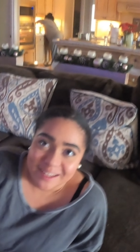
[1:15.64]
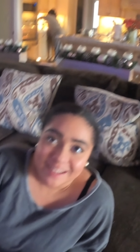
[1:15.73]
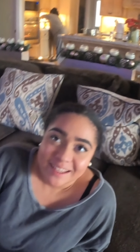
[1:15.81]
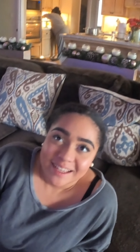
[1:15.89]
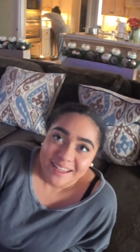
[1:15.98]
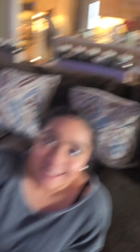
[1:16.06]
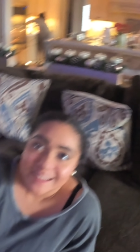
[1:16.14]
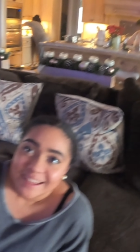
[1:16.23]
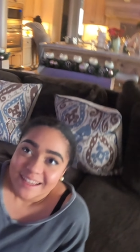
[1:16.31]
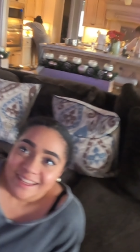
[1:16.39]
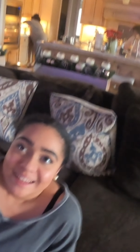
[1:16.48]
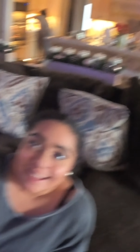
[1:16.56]
Well,
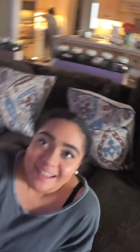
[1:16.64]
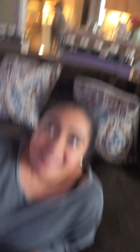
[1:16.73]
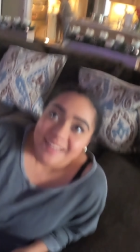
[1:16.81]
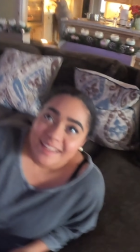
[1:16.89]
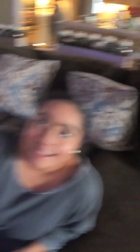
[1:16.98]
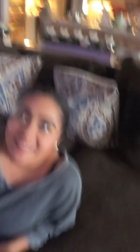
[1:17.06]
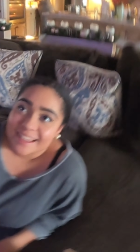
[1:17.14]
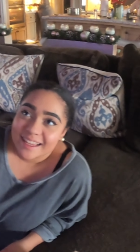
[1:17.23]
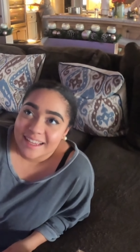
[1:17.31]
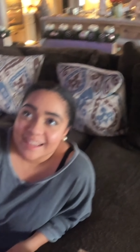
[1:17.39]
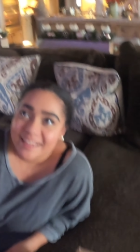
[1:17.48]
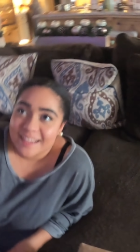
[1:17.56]
how come you didn't let me
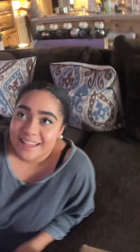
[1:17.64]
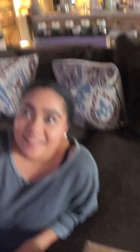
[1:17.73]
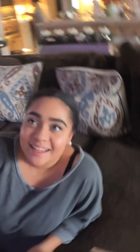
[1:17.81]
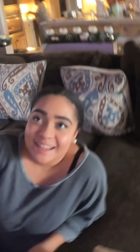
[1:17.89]
open it